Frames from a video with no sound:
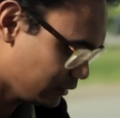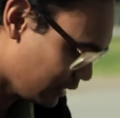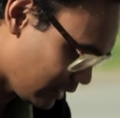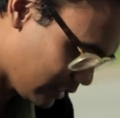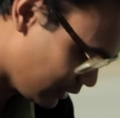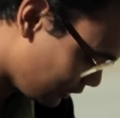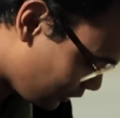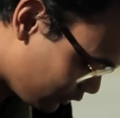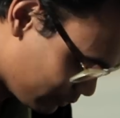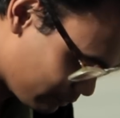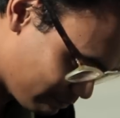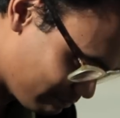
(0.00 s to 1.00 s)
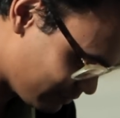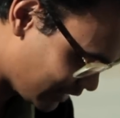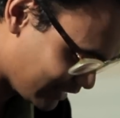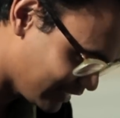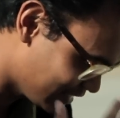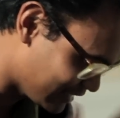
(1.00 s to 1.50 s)
Yeah,
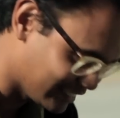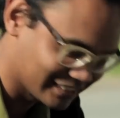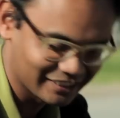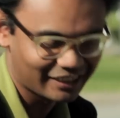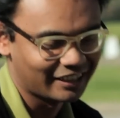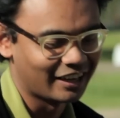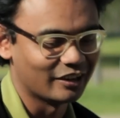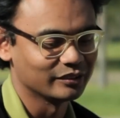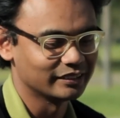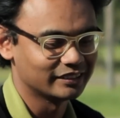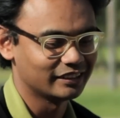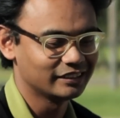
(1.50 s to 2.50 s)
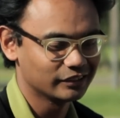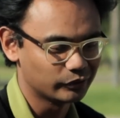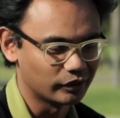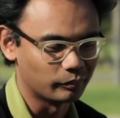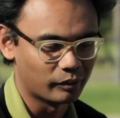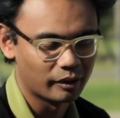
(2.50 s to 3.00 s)
it's not a house. It's a
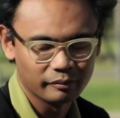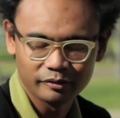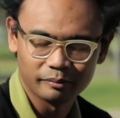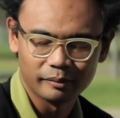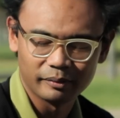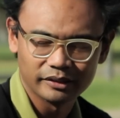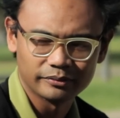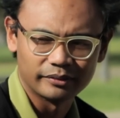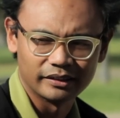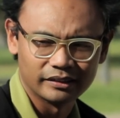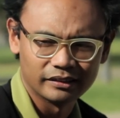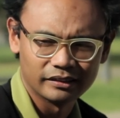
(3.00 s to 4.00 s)
great apartment with my best friend.